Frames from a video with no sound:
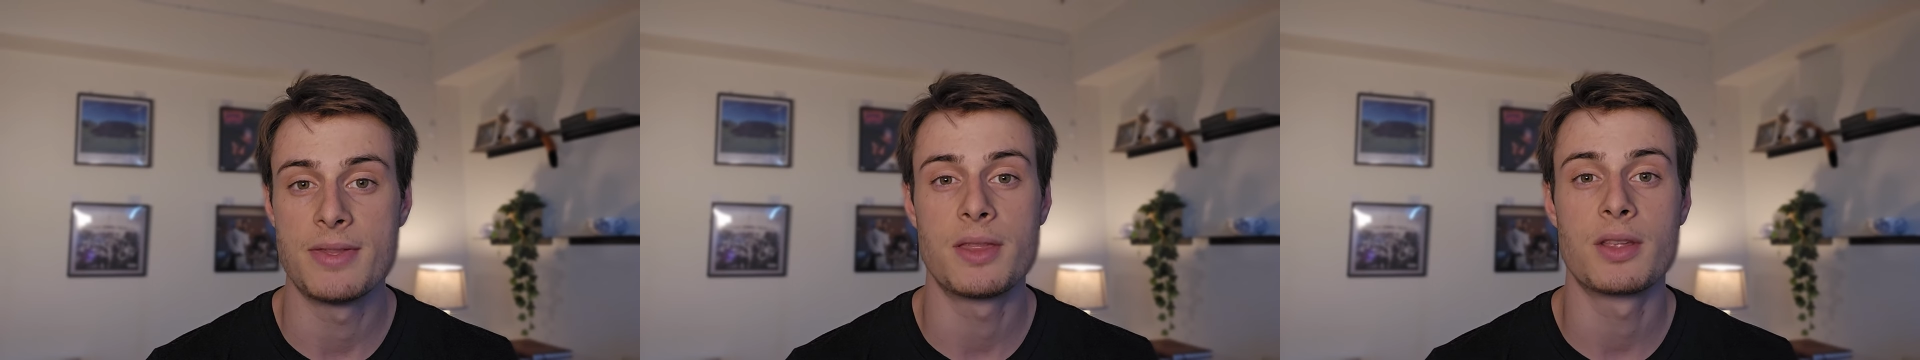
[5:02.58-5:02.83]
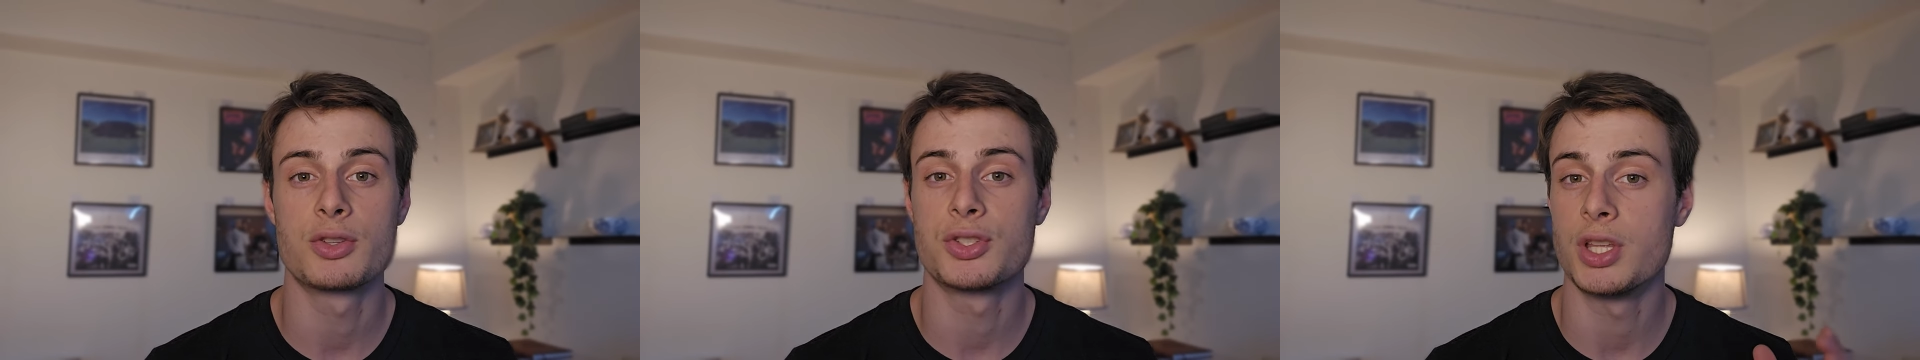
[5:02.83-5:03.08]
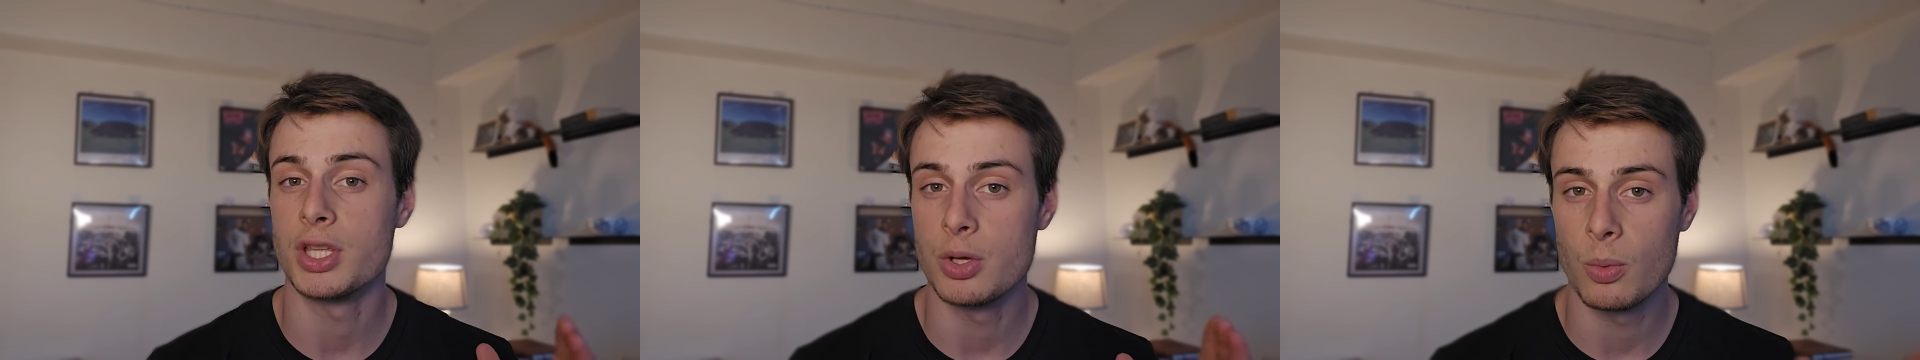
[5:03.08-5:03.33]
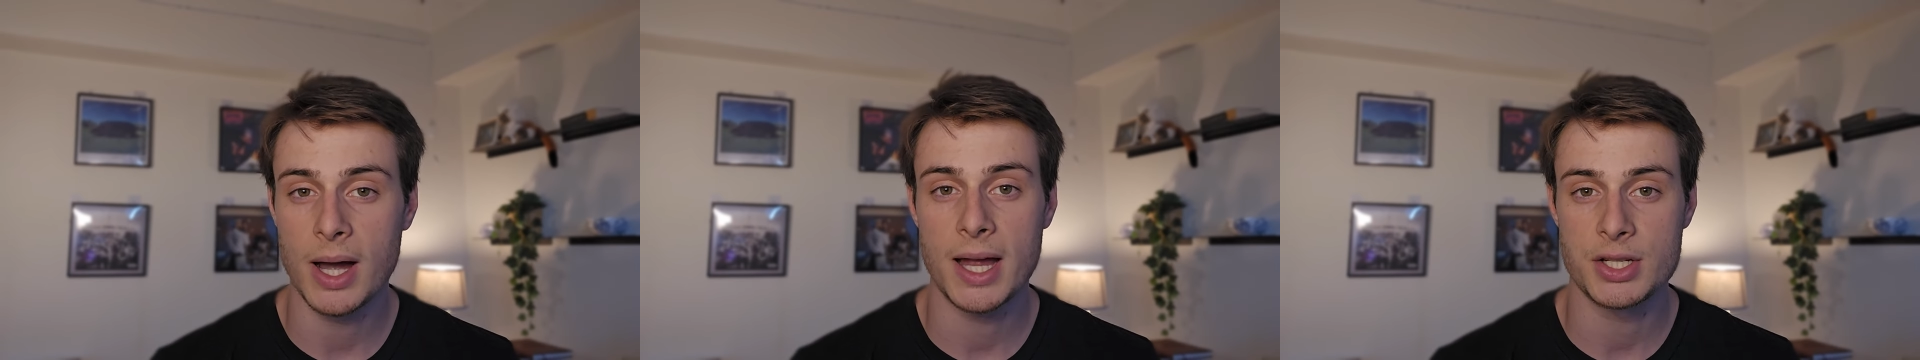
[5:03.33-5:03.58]
and then there's the
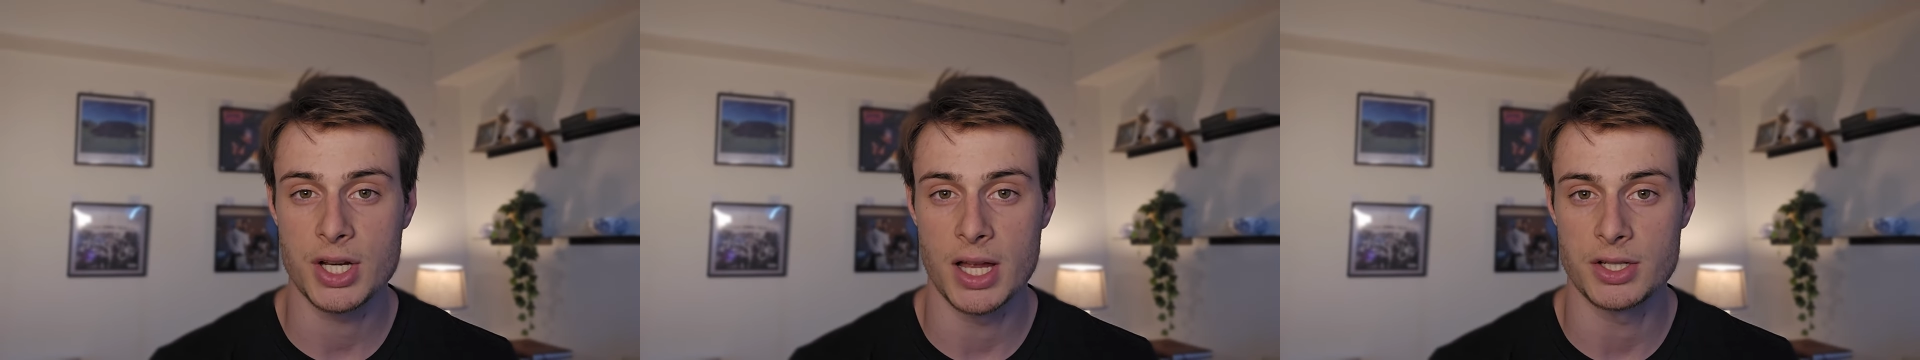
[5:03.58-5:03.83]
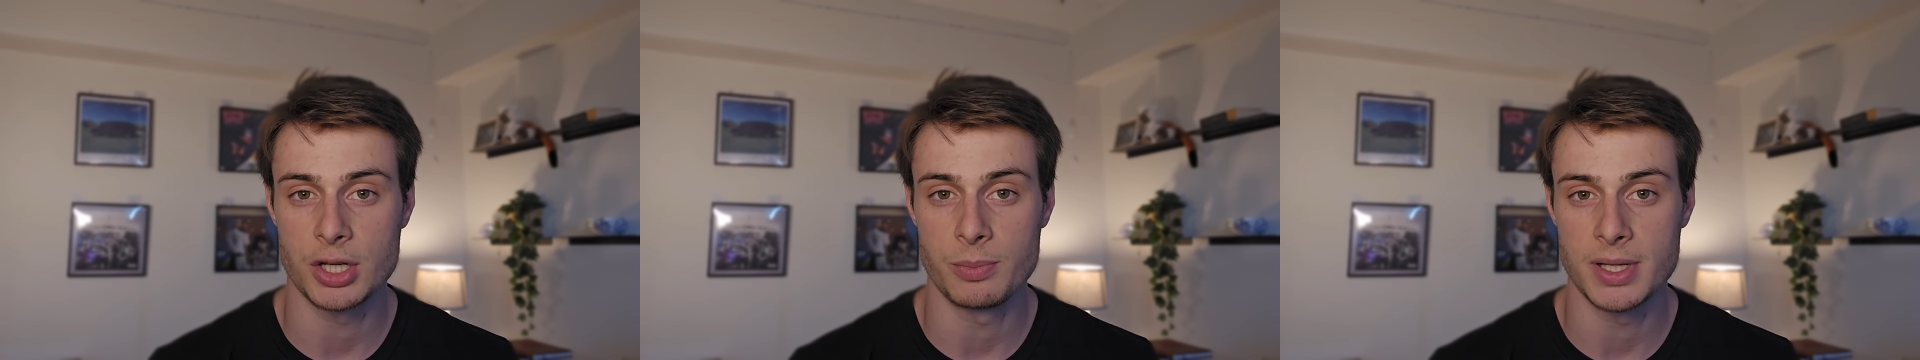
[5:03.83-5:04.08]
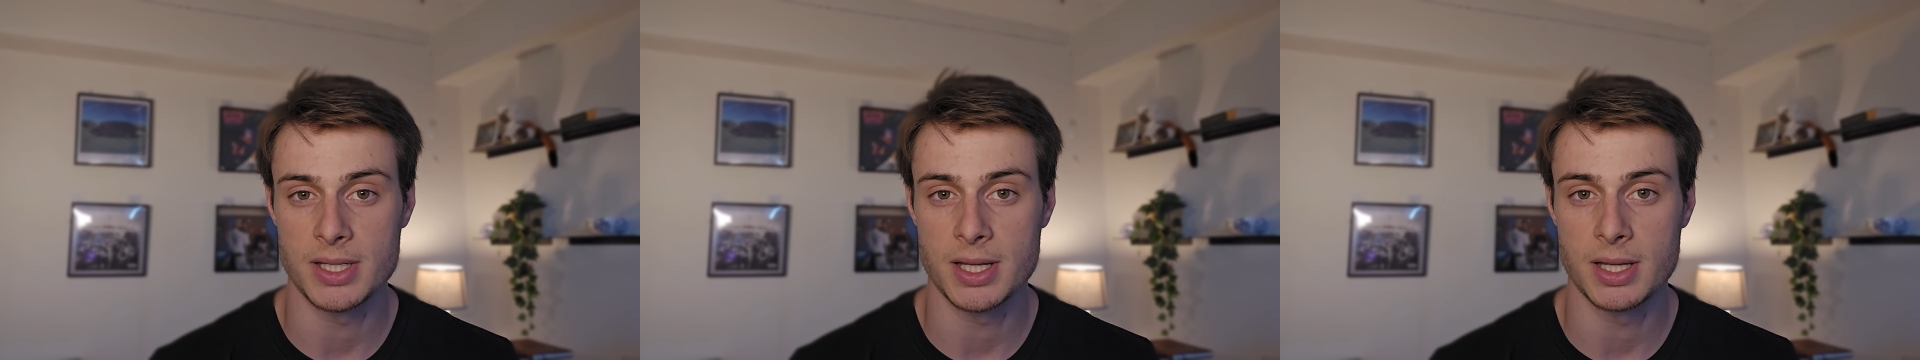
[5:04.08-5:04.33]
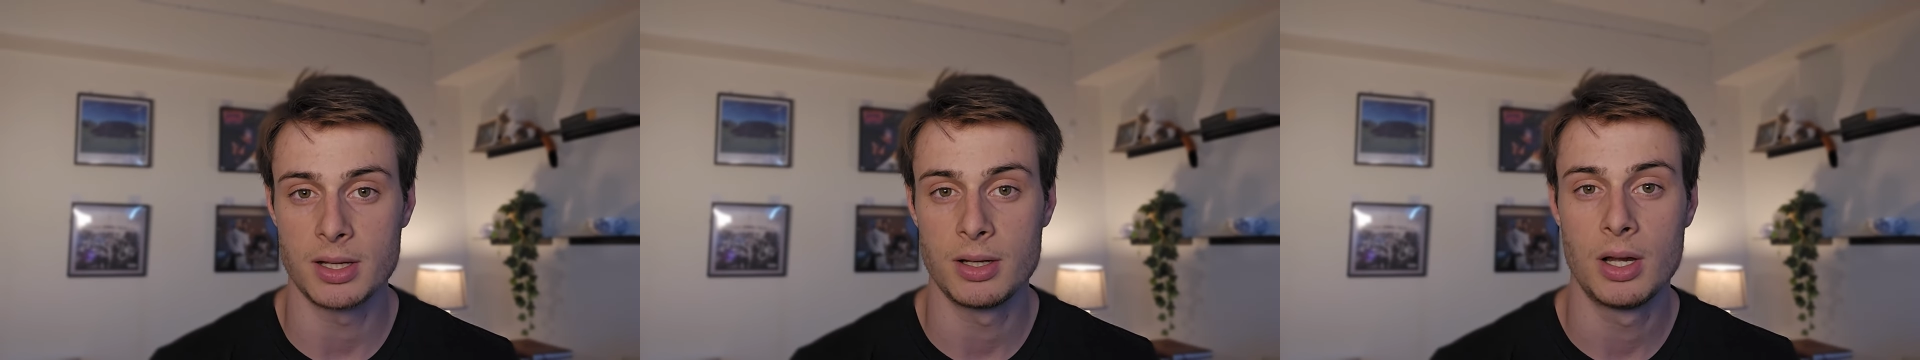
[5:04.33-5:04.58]
UI
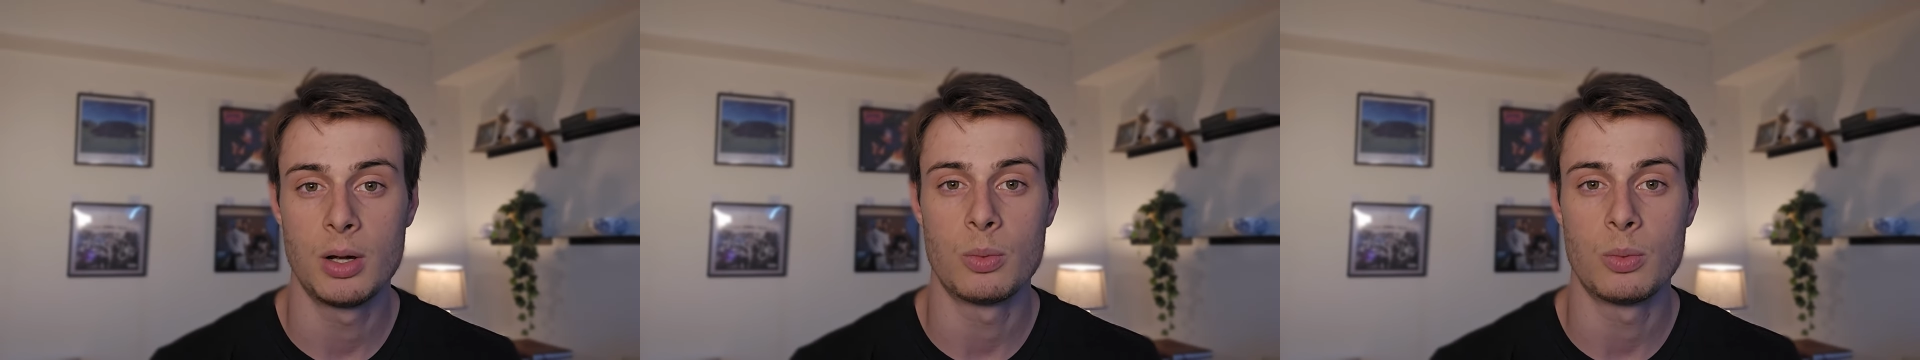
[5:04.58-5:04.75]
ChatGPT,